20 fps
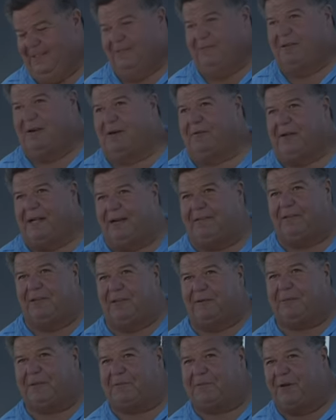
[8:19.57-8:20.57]
Well, we have a
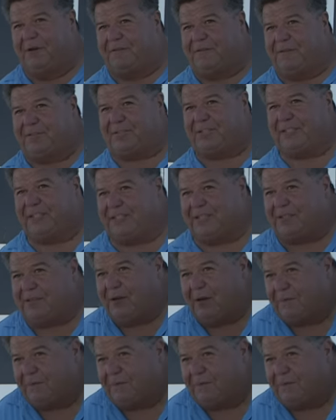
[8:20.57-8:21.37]
little bit more fishing to do.